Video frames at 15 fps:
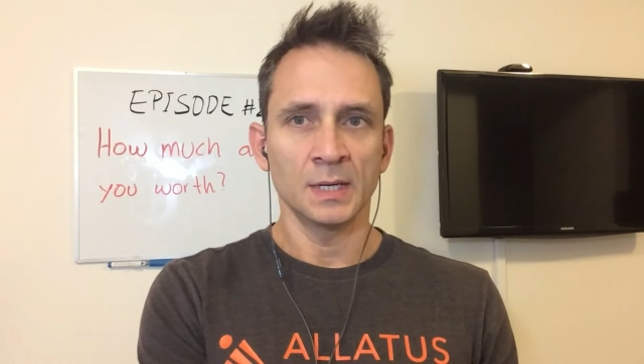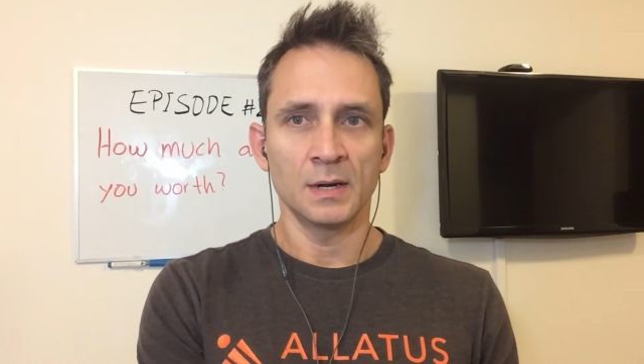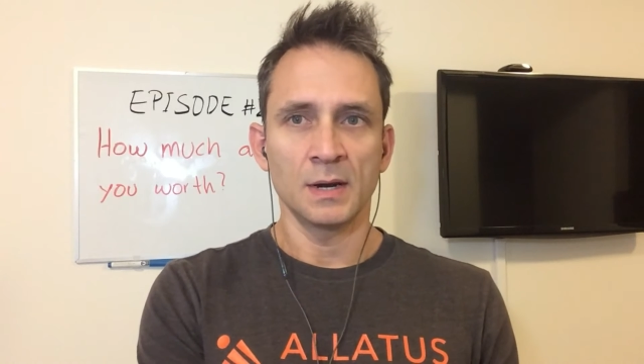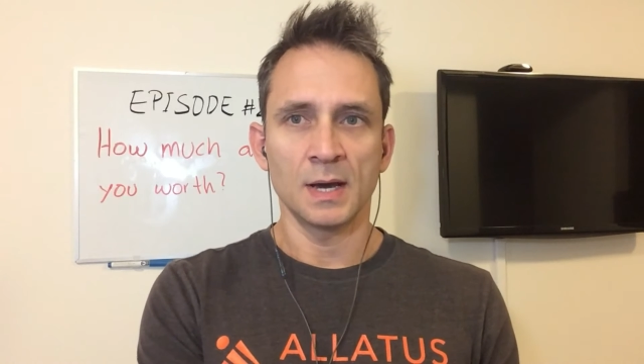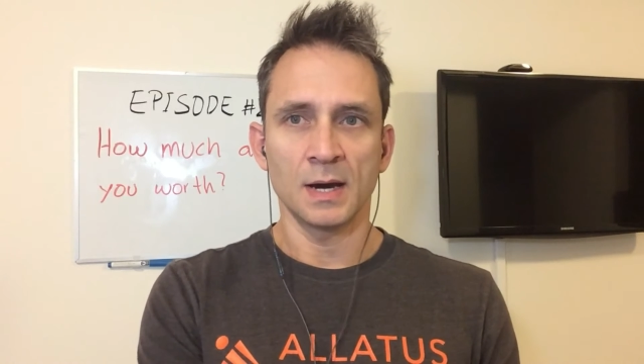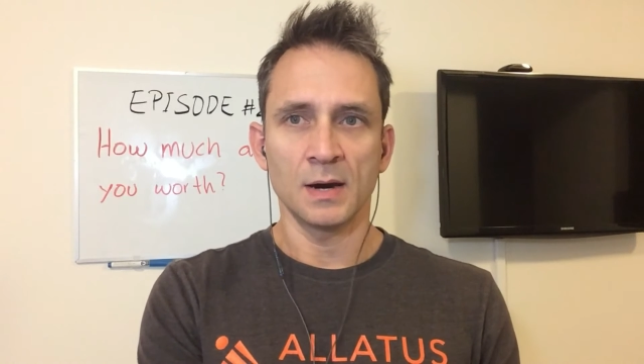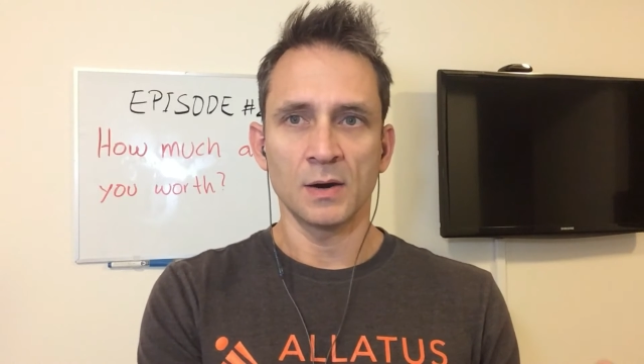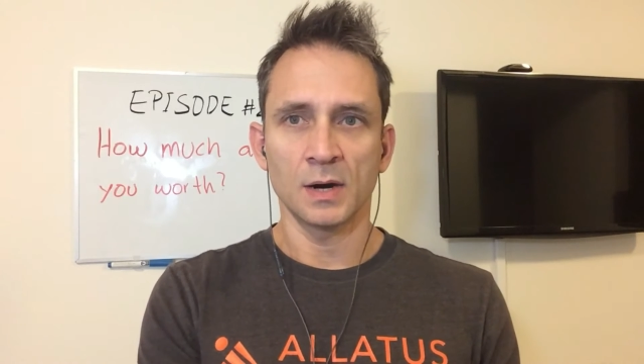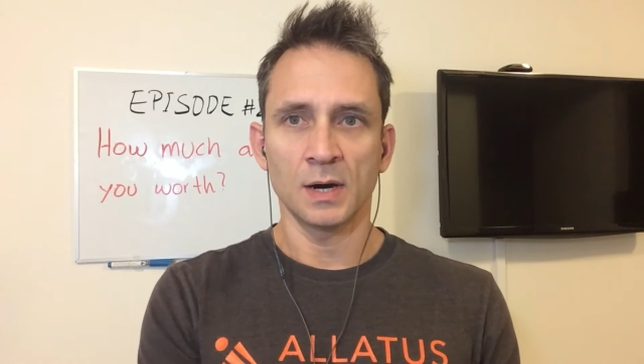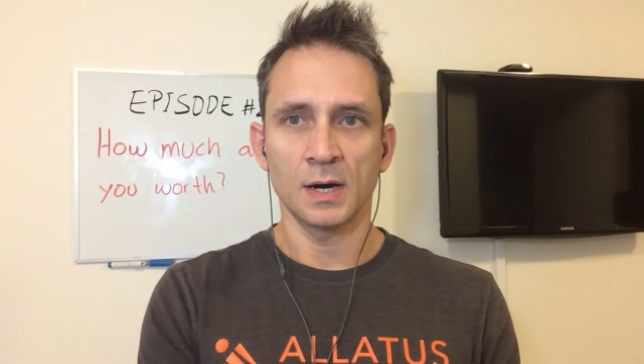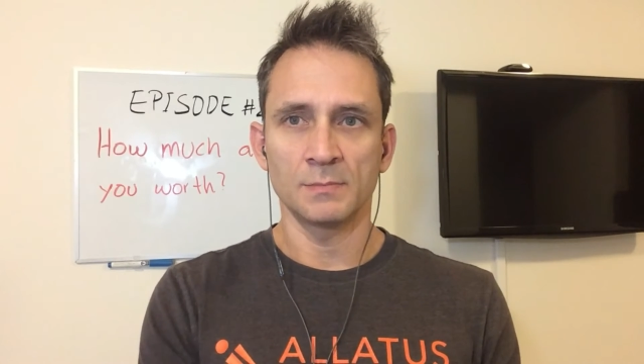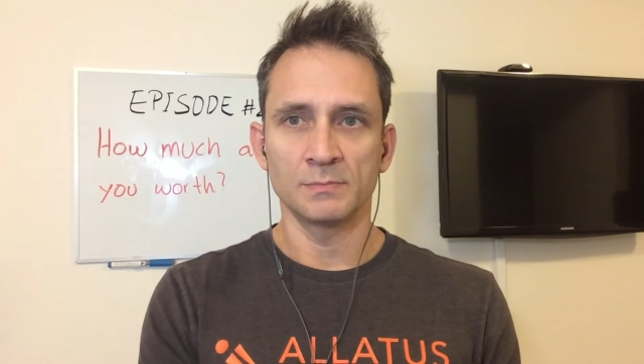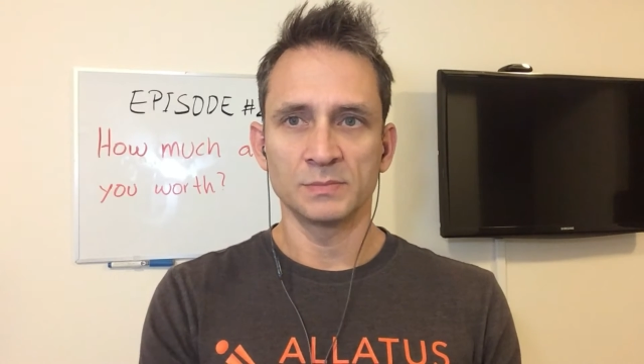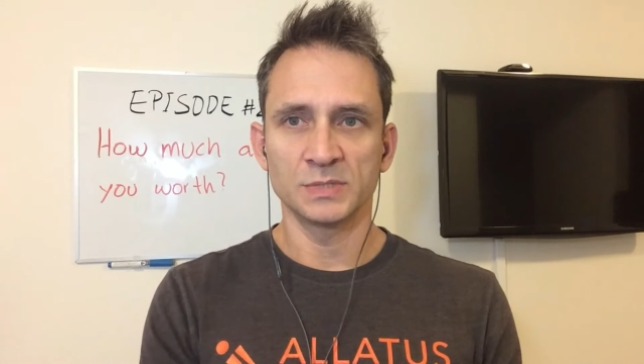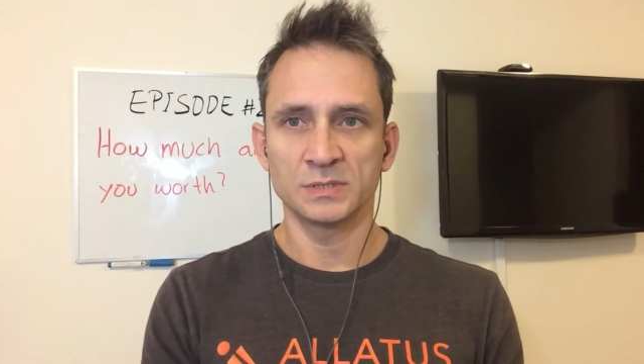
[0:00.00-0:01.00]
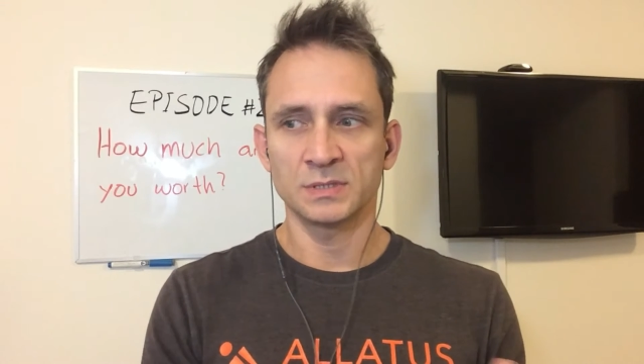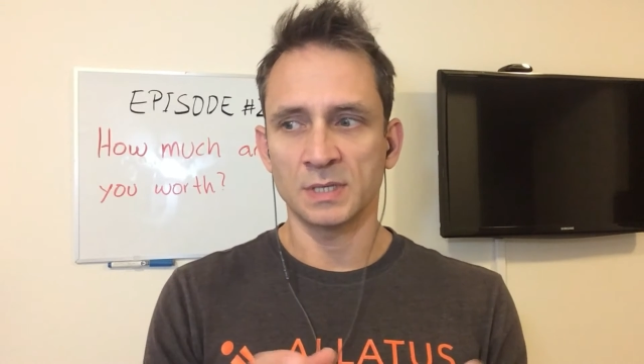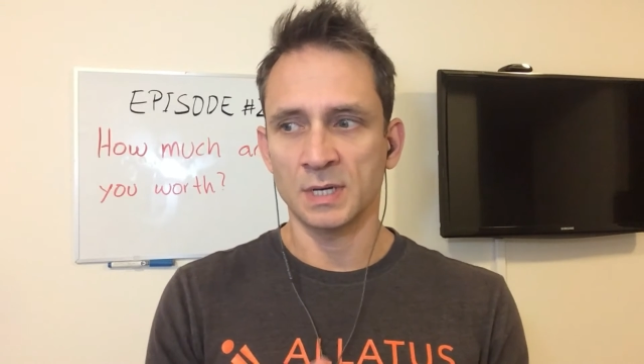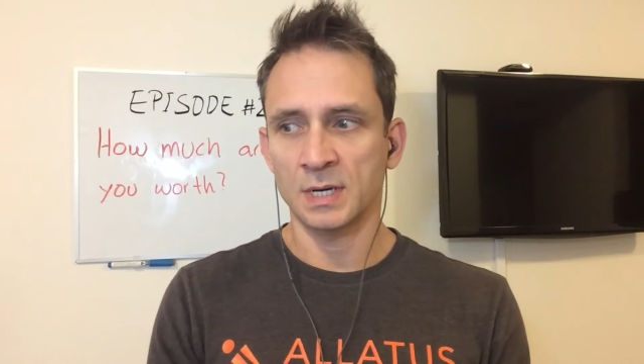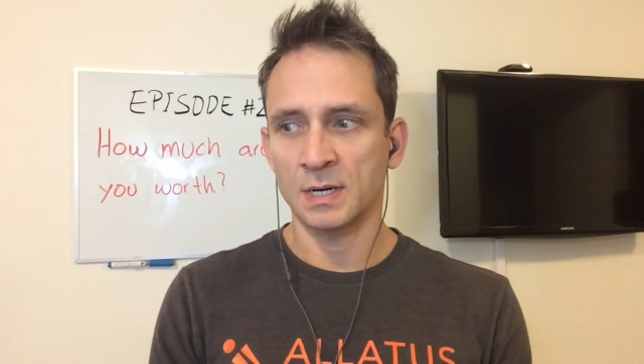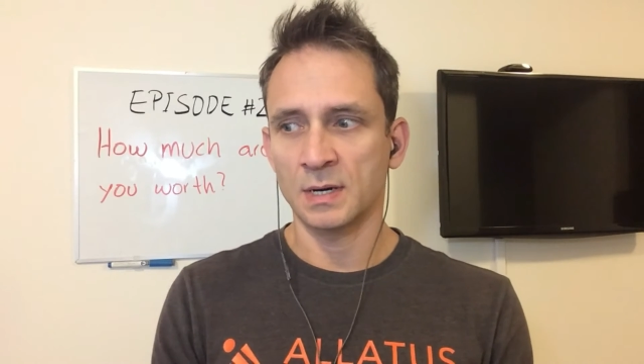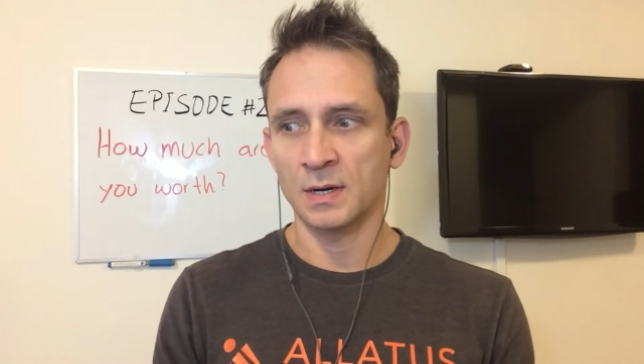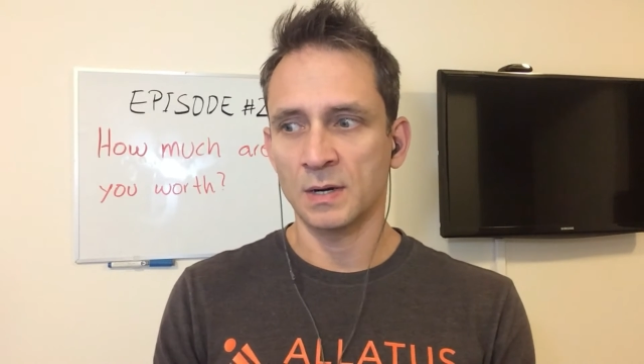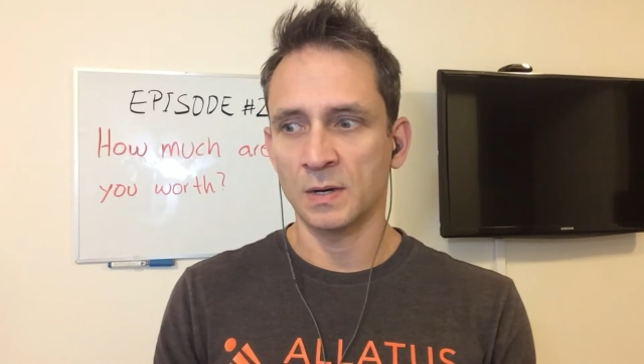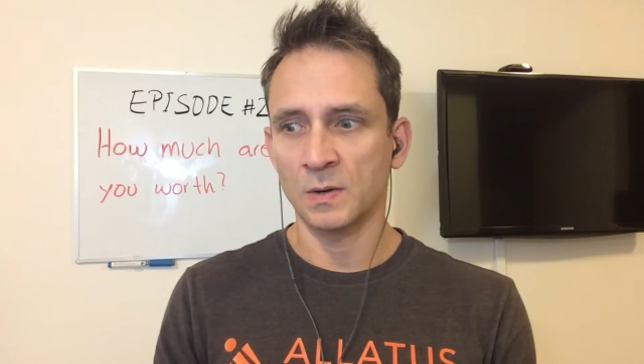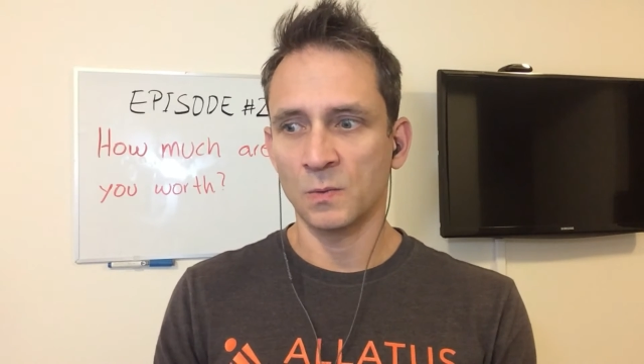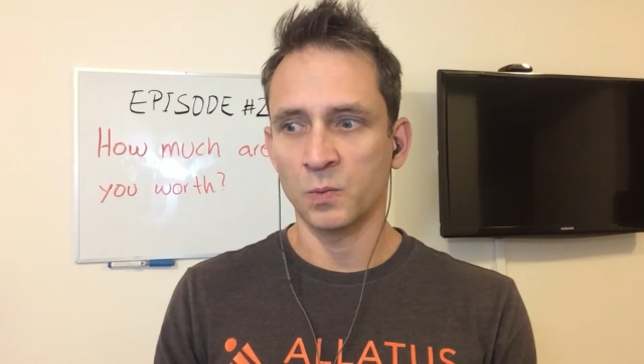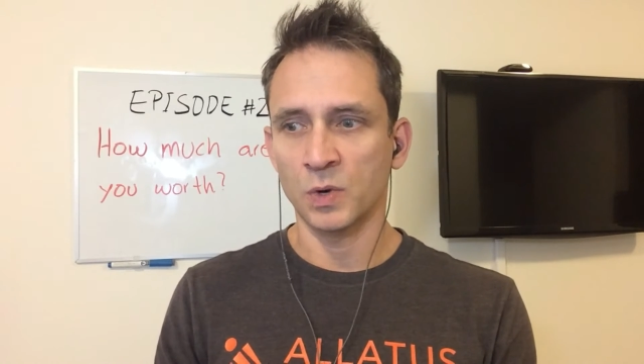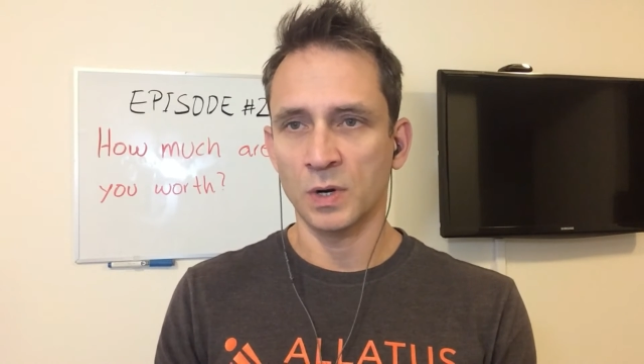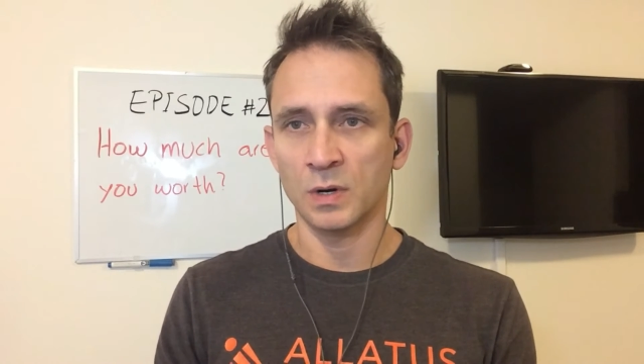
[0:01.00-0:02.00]
now comes,
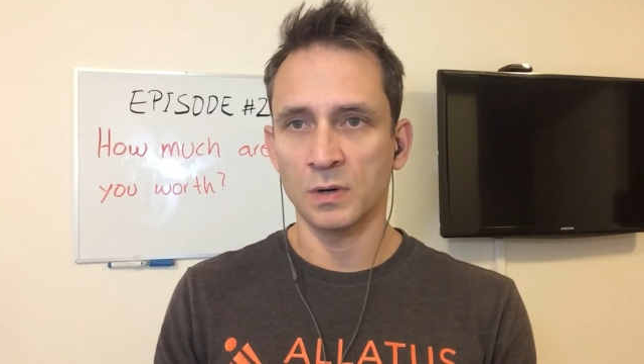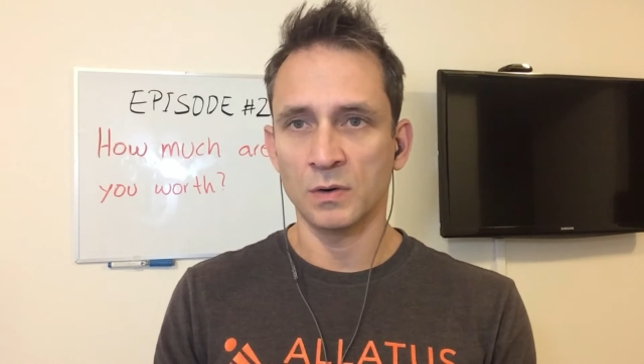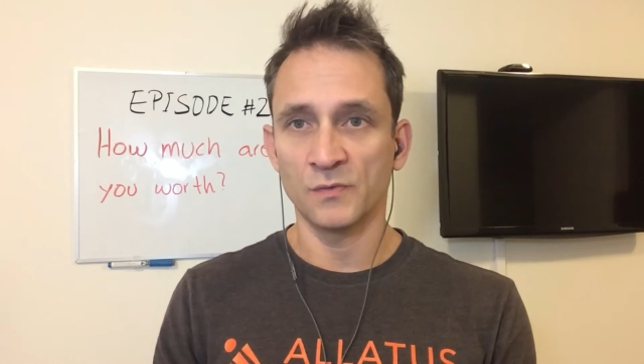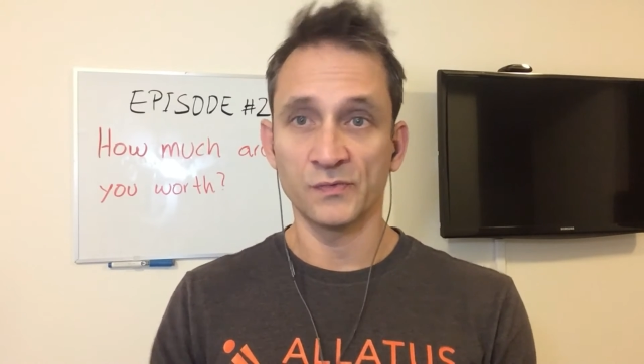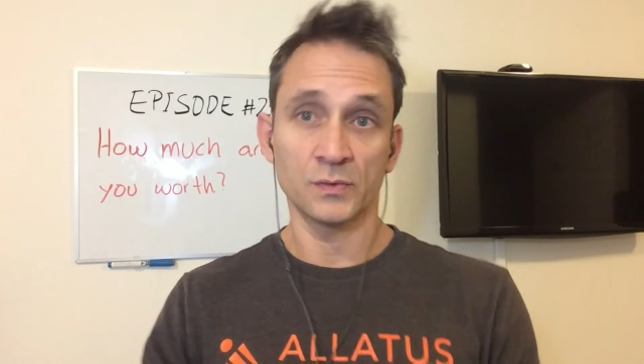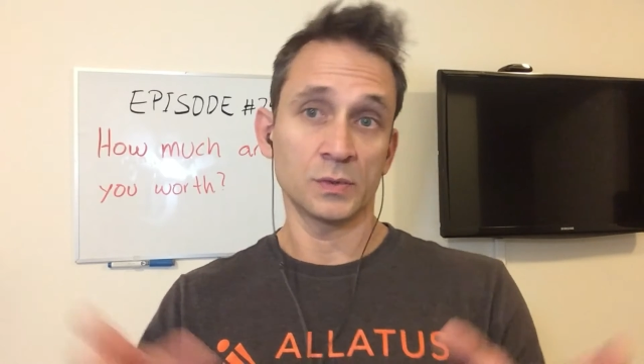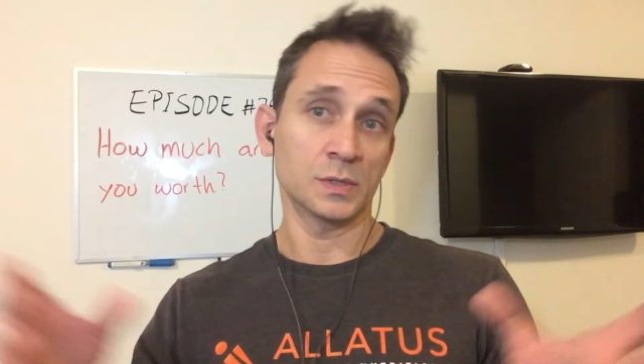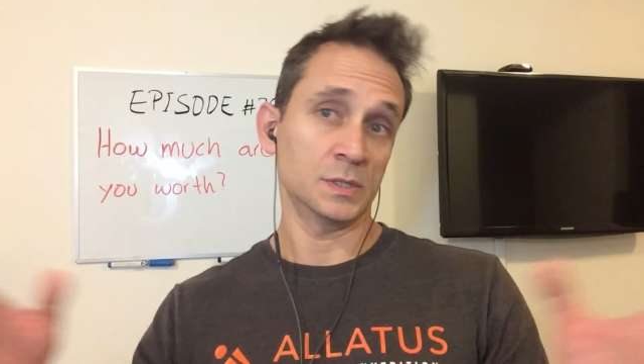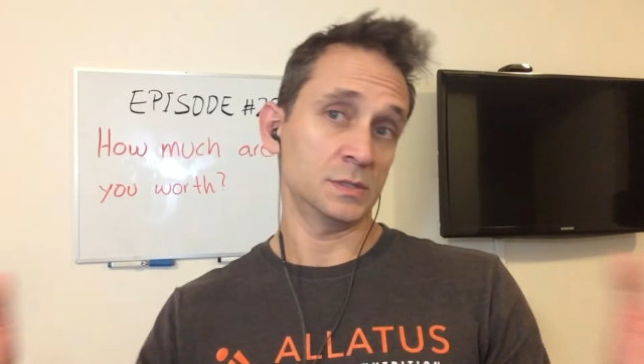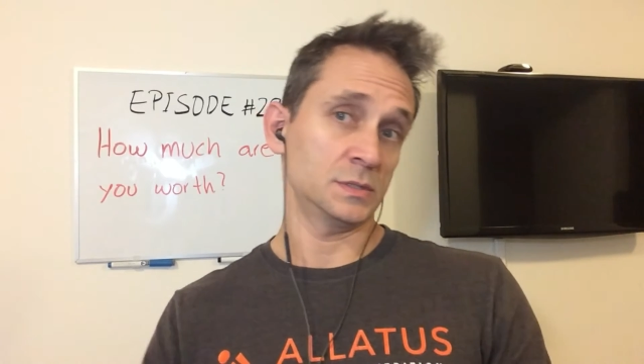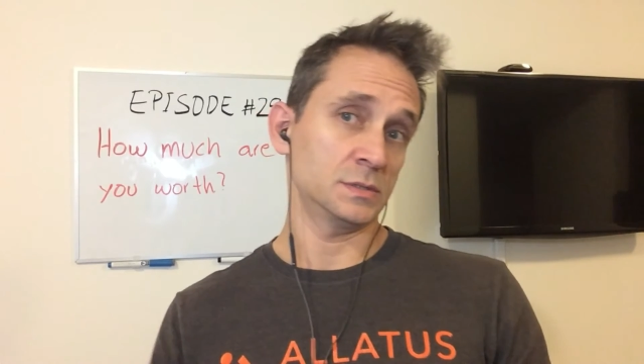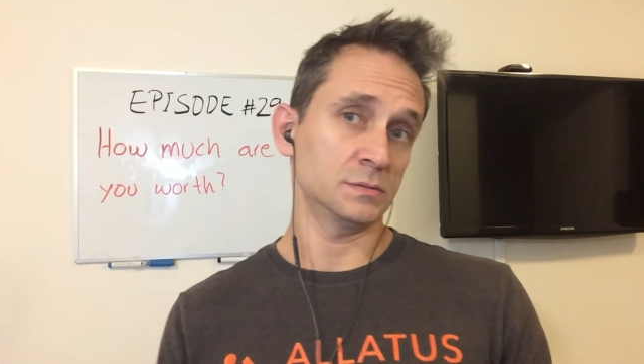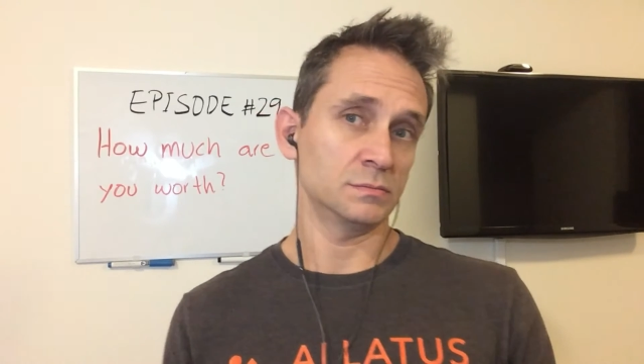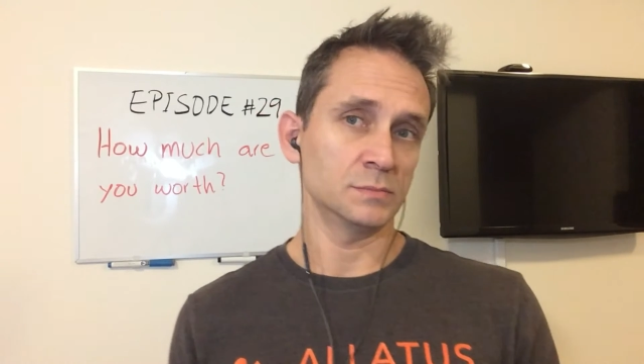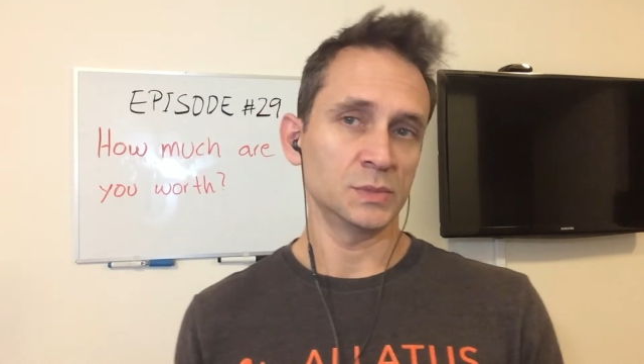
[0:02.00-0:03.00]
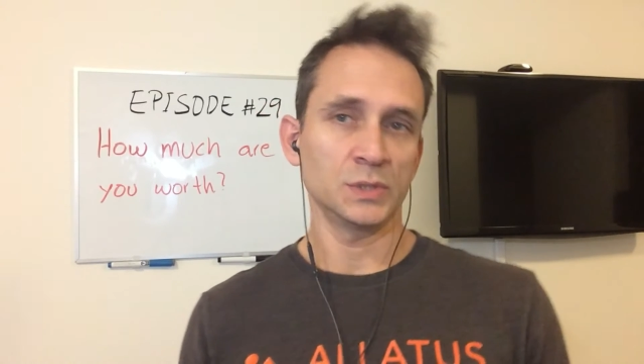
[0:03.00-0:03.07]
of course,